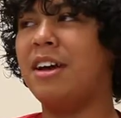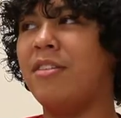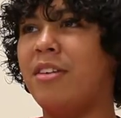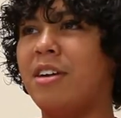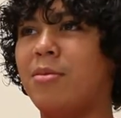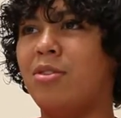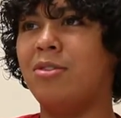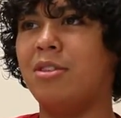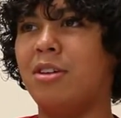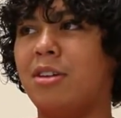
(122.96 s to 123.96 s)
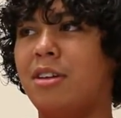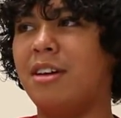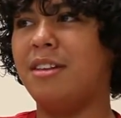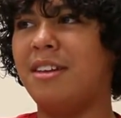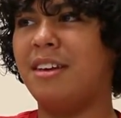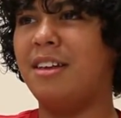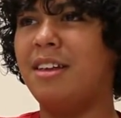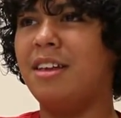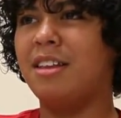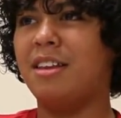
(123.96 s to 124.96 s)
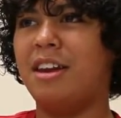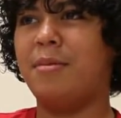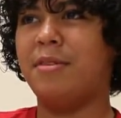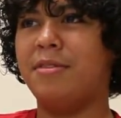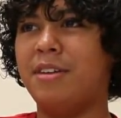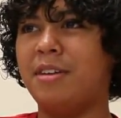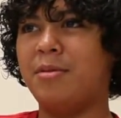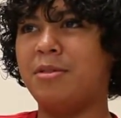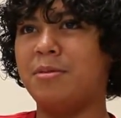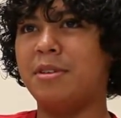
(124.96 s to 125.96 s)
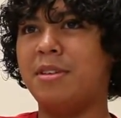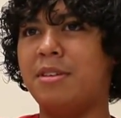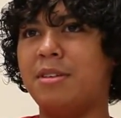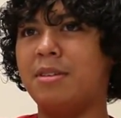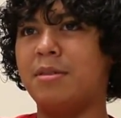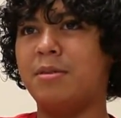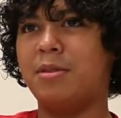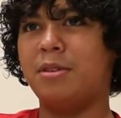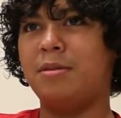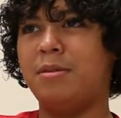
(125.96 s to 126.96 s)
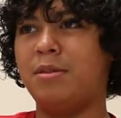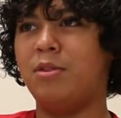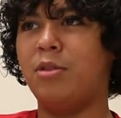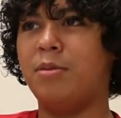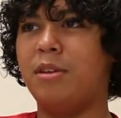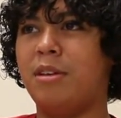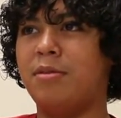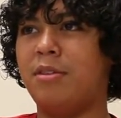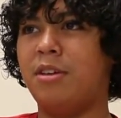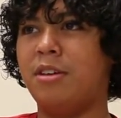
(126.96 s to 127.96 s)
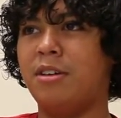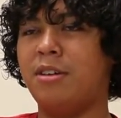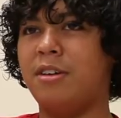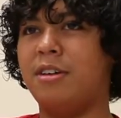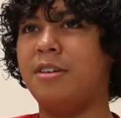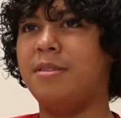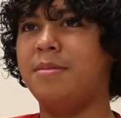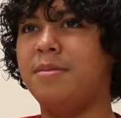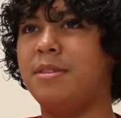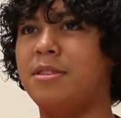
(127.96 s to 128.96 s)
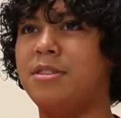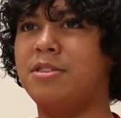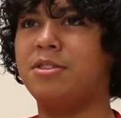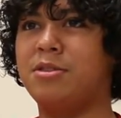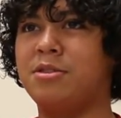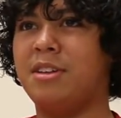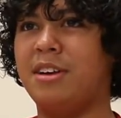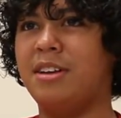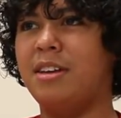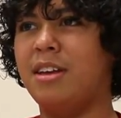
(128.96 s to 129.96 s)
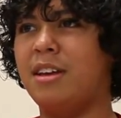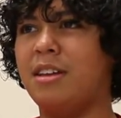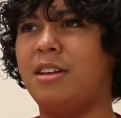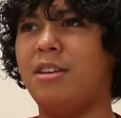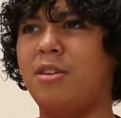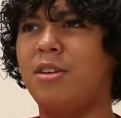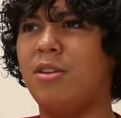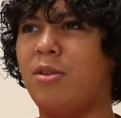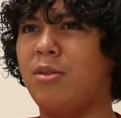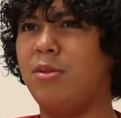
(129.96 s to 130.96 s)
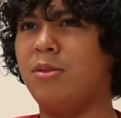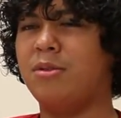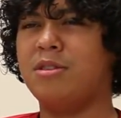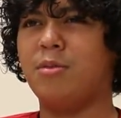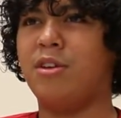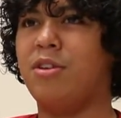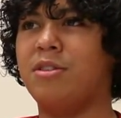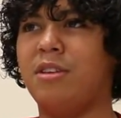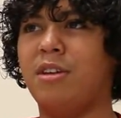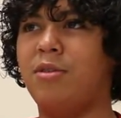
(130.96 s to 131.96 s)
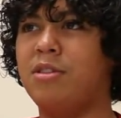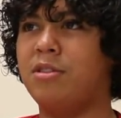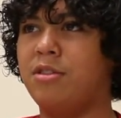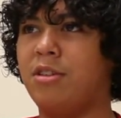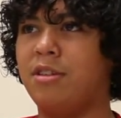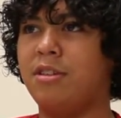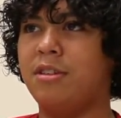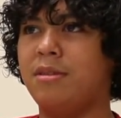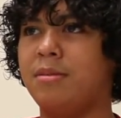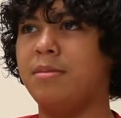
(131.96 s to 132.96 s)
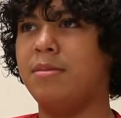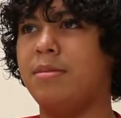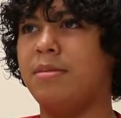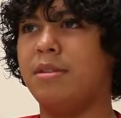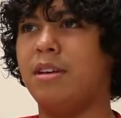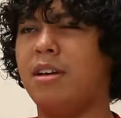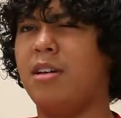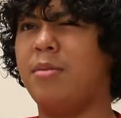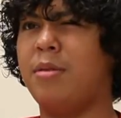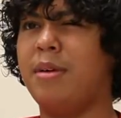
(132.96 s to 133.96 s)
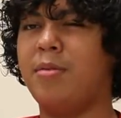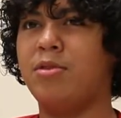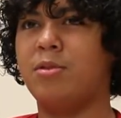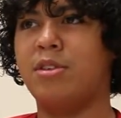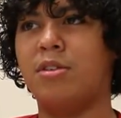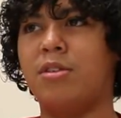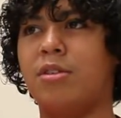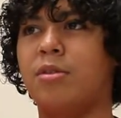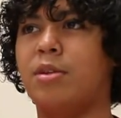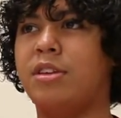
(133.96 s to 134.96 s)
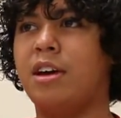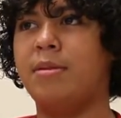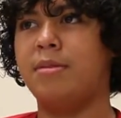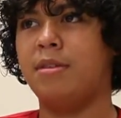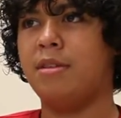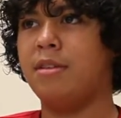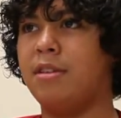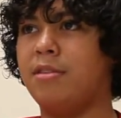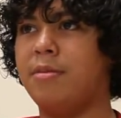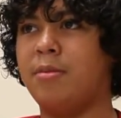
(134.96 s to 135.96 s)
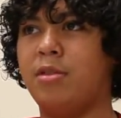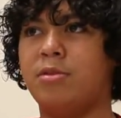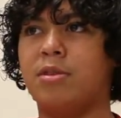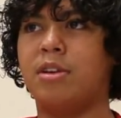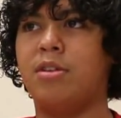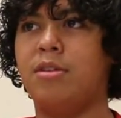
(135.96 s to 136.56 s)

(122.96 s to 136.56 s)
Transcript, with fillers: of animals they're not like the name of the animals, but what group they fall under, and it just shows that. And then you can go somewhere else and like research all the, like how many mammals were killed or what type of mammals were killed.